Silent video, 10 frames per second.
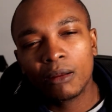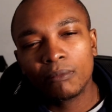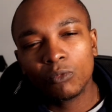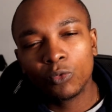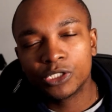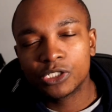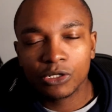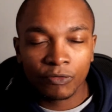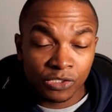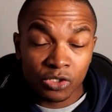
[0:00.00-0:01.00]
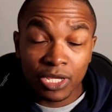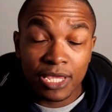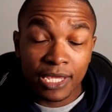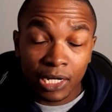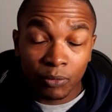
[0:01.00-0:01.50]
which obviously you can
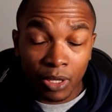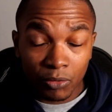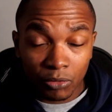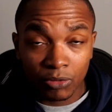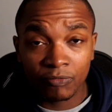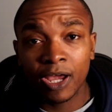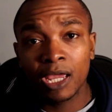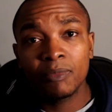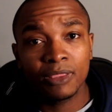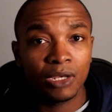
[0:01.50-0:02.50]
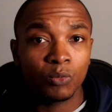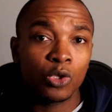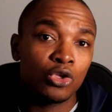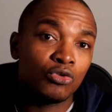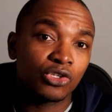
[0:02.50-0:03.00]
get away with the vibe, and then when
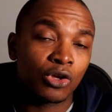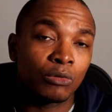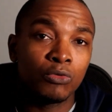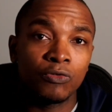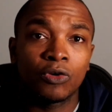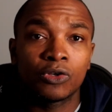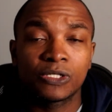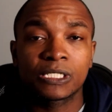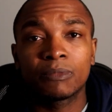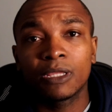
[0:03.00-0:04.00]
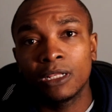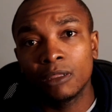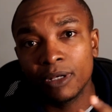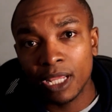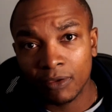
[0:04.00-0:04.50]
you start moving on to something a little
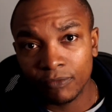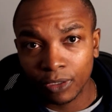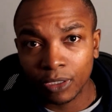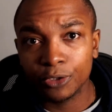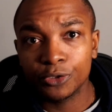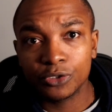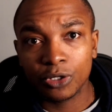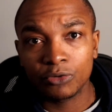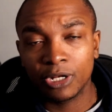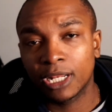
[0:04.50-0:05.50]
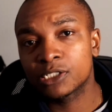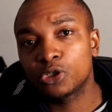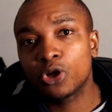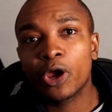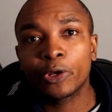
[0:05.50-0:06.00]
bit heavier, you start realizing you
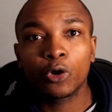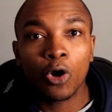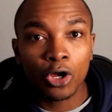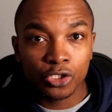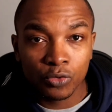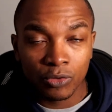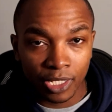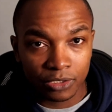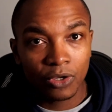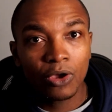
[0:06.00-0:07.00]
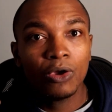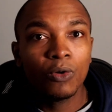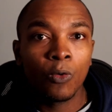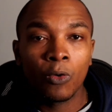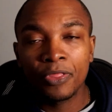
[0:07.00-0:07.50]
can't do that,
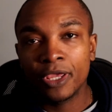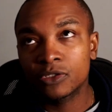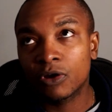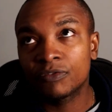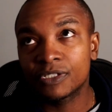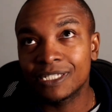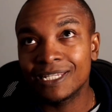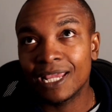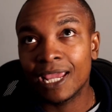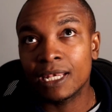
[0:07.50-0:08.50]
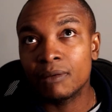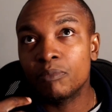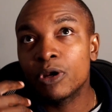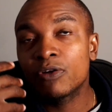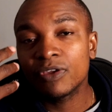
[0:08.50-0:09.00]
or there's obviously a
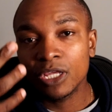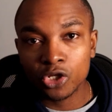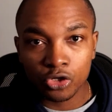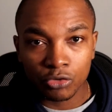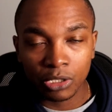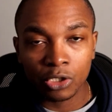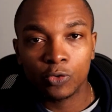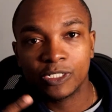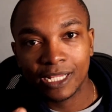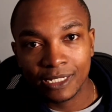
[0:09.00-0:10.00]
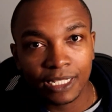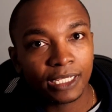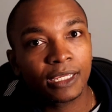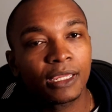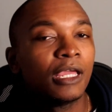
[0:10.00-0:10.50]
bit of an issue in your technique
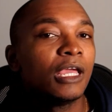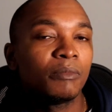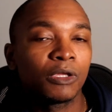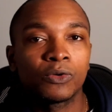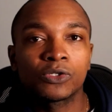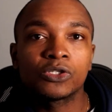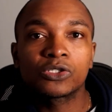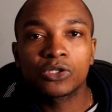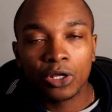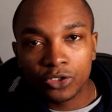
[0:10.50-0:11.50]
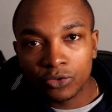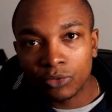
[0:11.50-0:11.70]
because you start to,